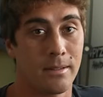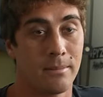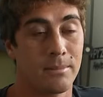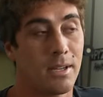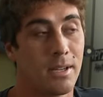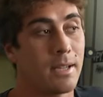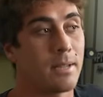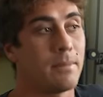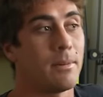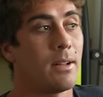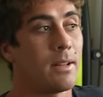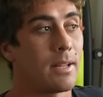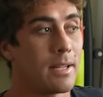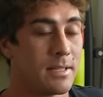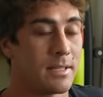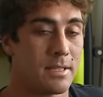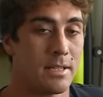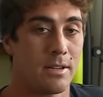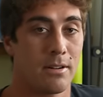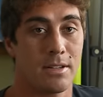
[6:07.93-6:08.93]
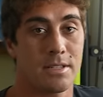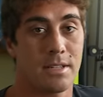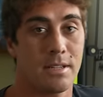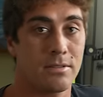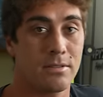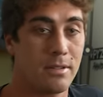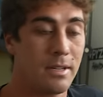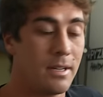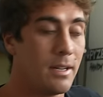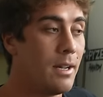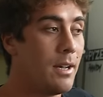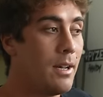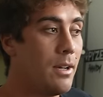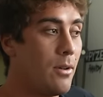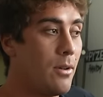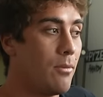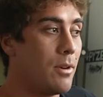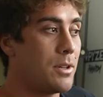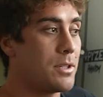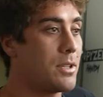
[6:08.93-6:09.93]
I'm talking about like a serious injury,
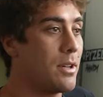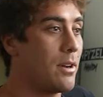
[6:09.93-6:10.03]
which